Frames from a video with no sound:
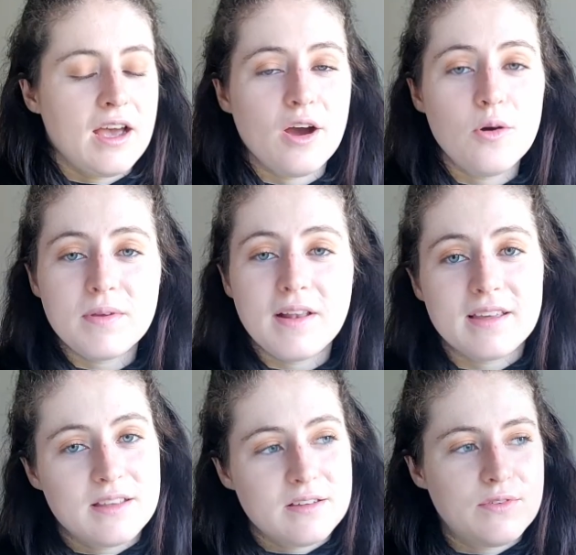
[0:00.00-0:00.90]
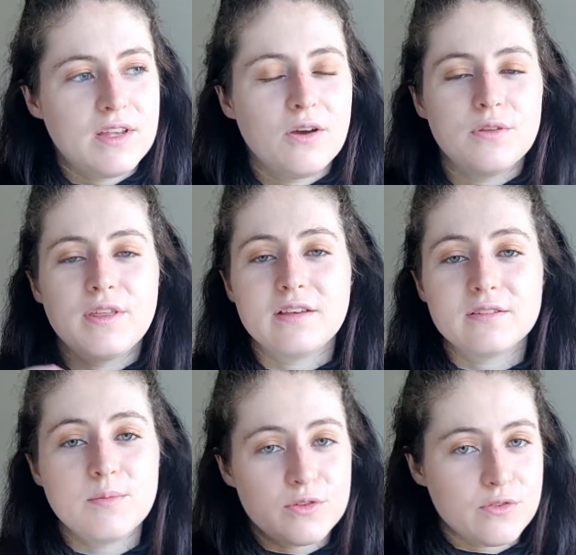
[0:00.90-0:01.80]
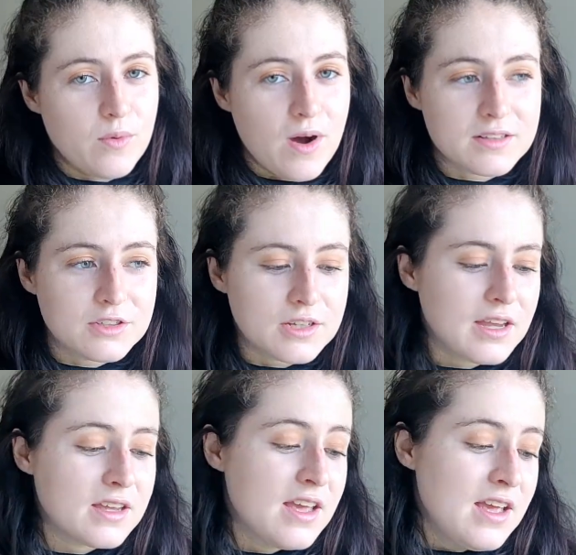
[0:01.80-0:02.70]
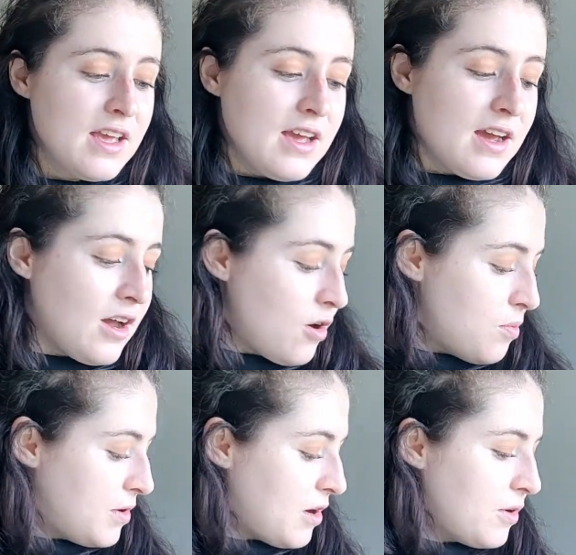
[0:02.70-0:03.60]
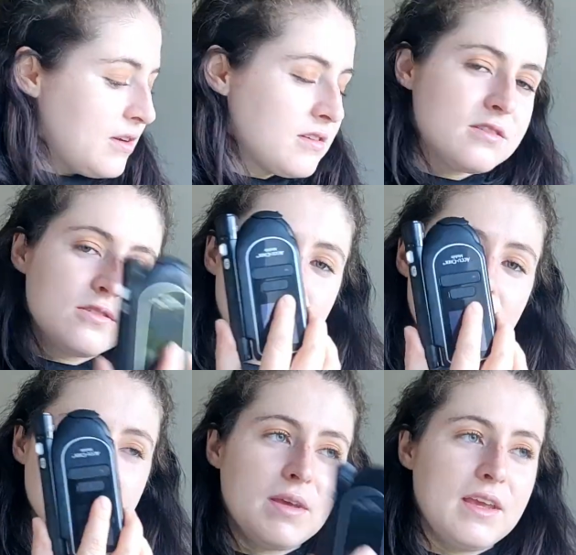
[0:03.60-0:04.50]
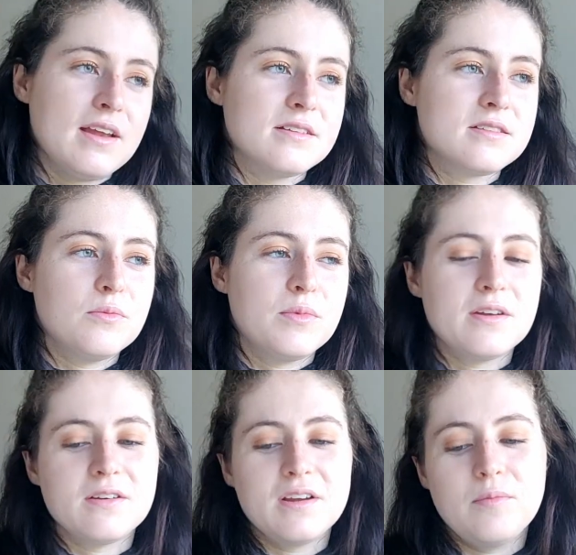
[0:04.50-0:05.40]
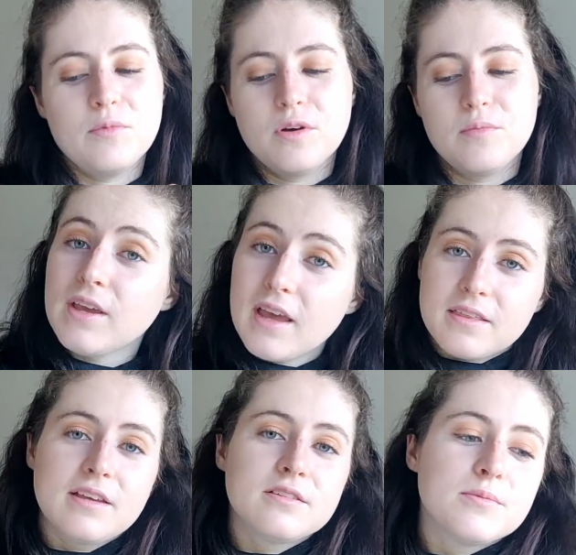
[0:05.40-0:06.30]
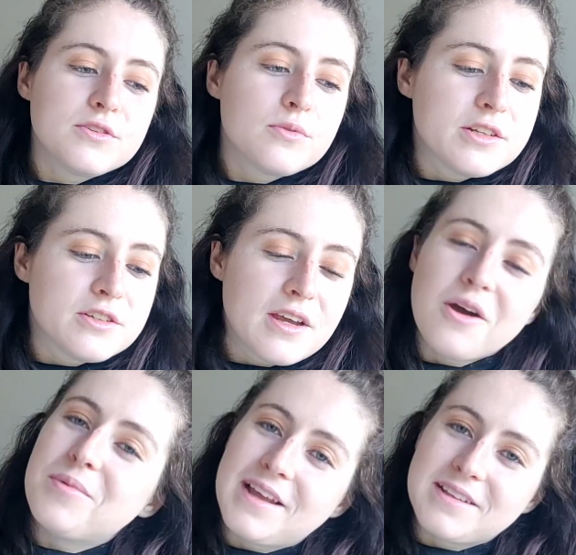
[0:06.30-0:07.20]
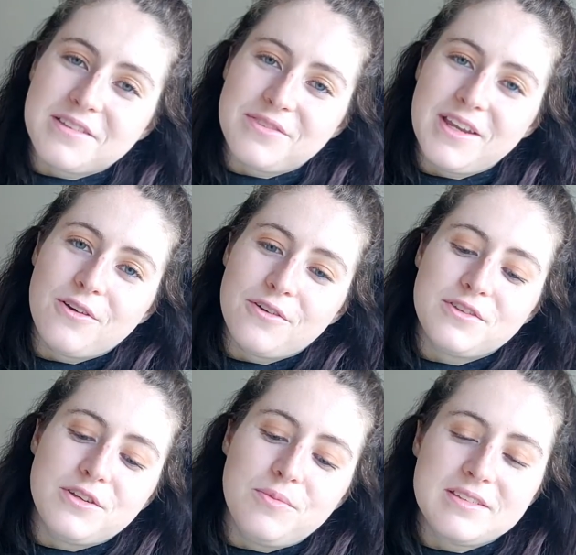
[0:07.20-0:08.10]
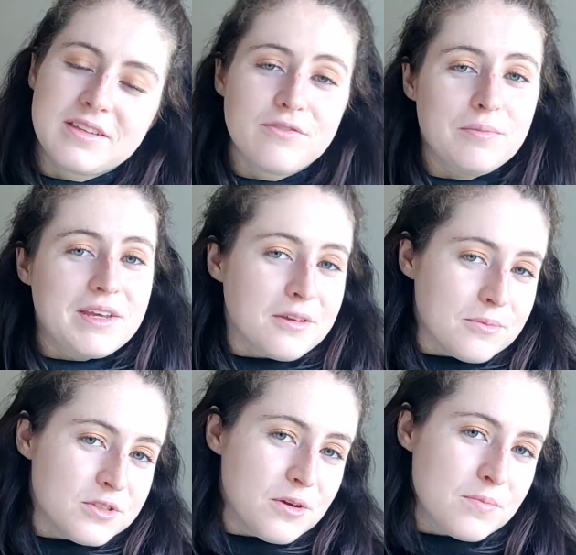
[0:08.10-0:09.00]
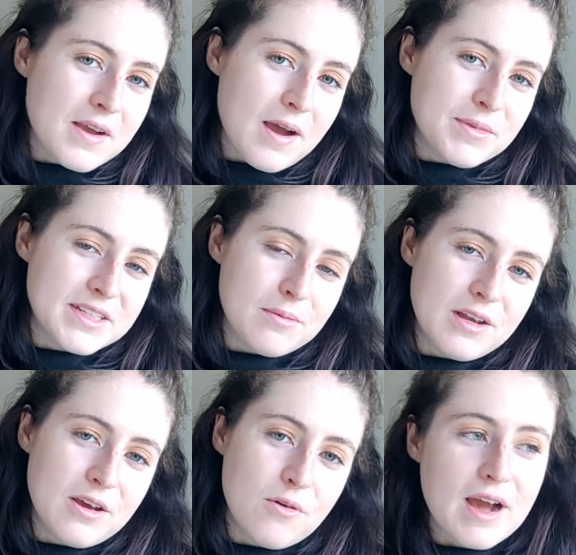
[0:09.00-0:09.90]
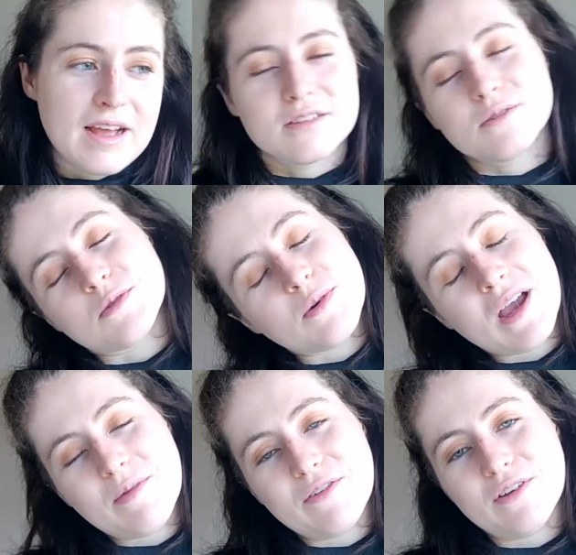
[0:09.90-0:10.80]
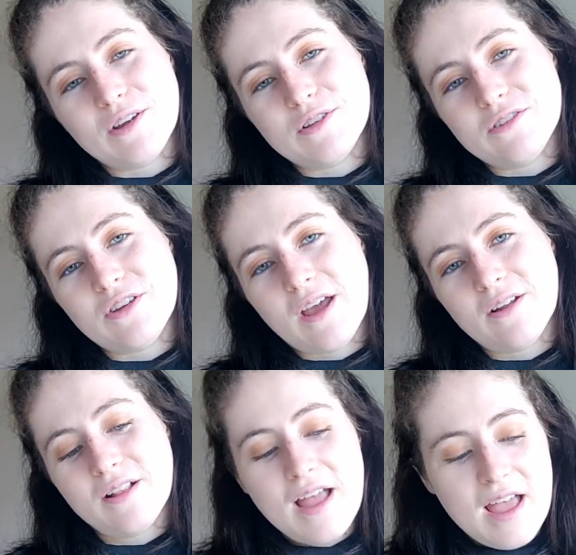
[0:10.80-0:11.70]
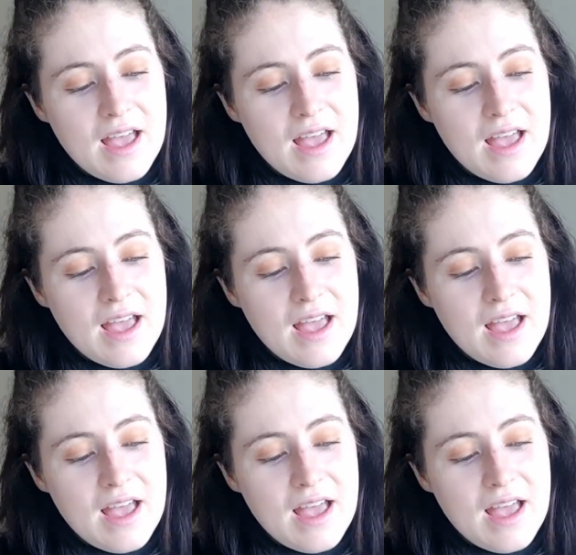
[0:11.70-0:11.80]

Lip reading: I hope you liked this video. Thanks so much for watching. I hope no one is stuck like me and has no monitor anymore. But yeah, thanks so much for watching. I hope you liked this video. If you do, please give it a big thumbs up, comment down below, and subscribe if you're new to the channel.